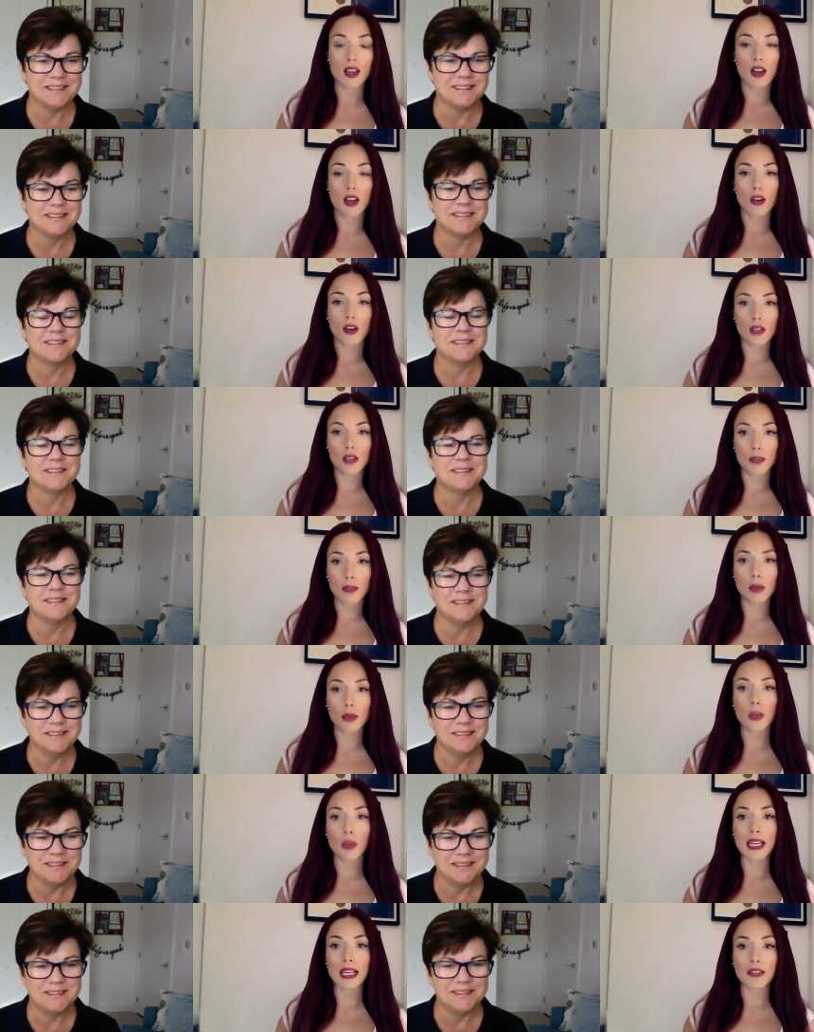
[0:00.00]
Speaker 1: Olympic
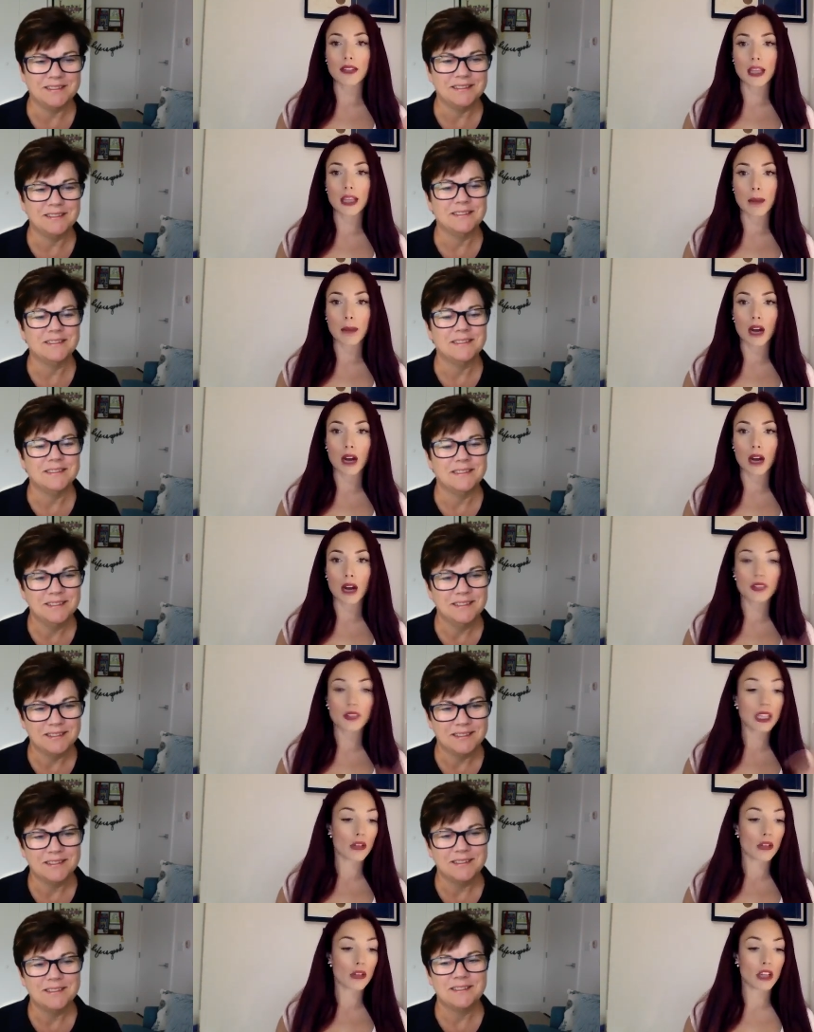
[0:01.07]
weightlifting, and powerlifting
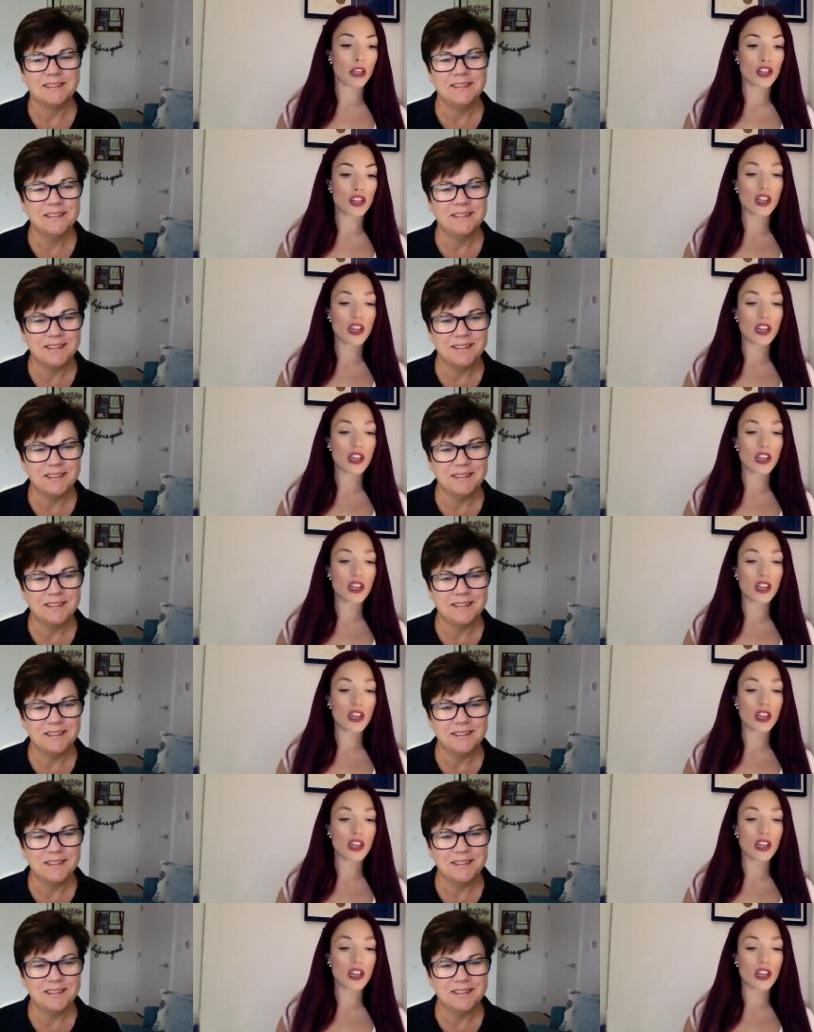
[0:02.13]
in Croatia, and